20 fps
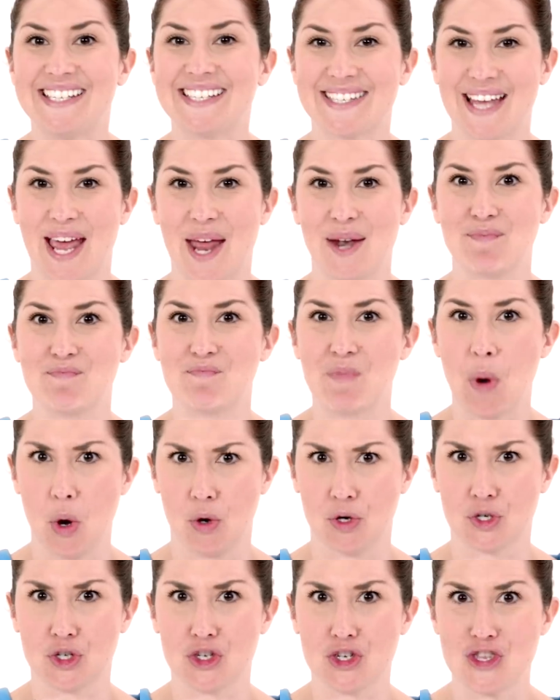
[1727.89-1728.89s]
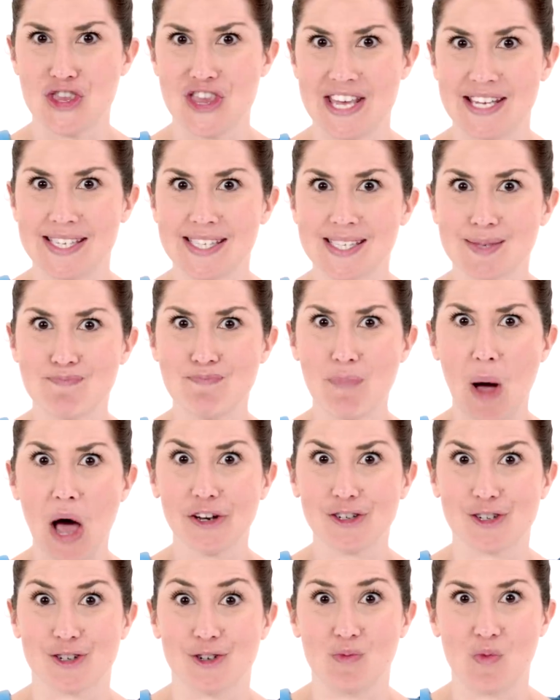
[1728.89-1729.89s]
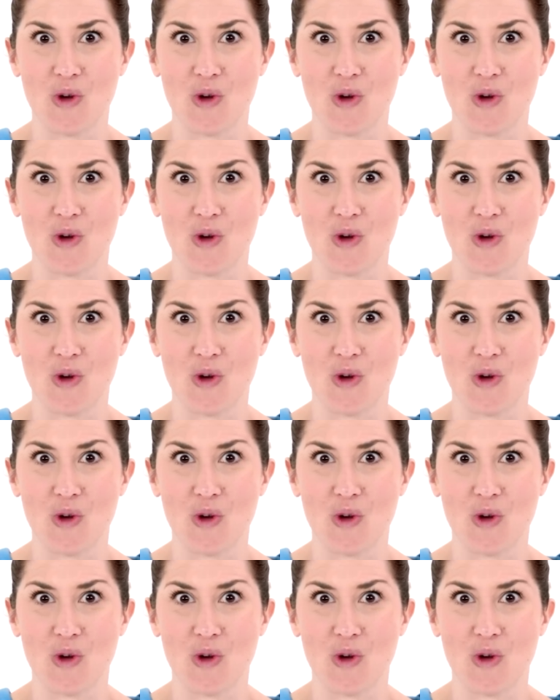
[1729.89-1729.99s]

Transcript: He said, push this button